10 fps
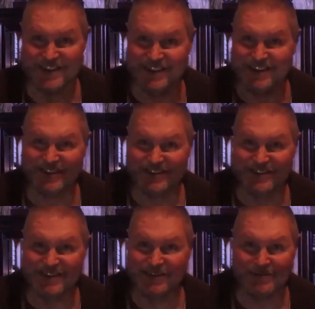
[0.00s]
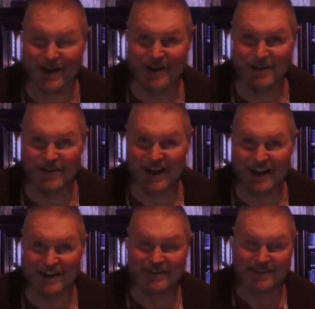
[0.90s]
I've been going through it my
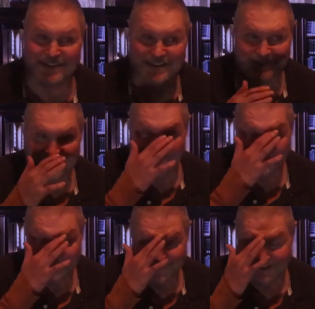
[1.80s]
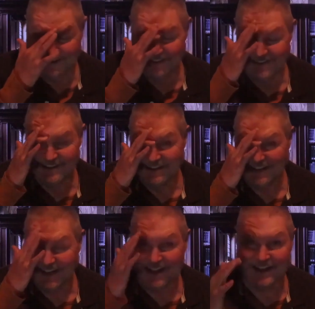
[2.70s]
whole life.
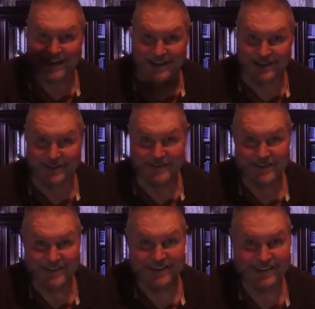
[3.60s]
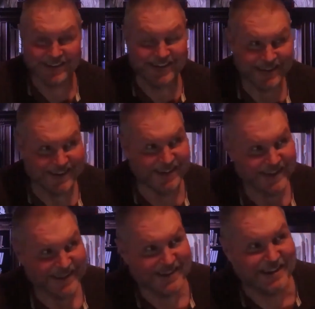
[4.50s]
Little did I know.
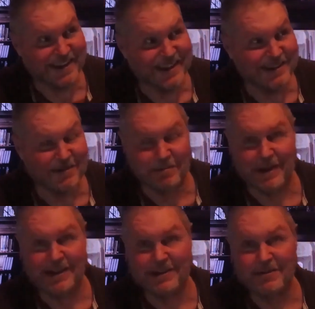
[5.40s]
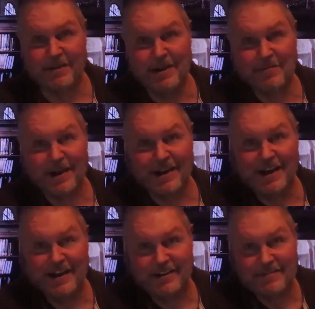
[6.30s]
Yeah, I knew pain throughout
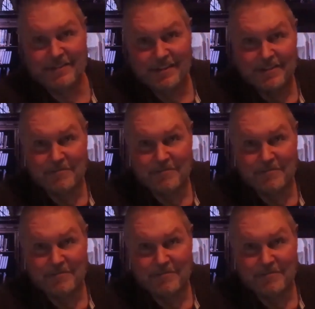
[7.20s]
my life.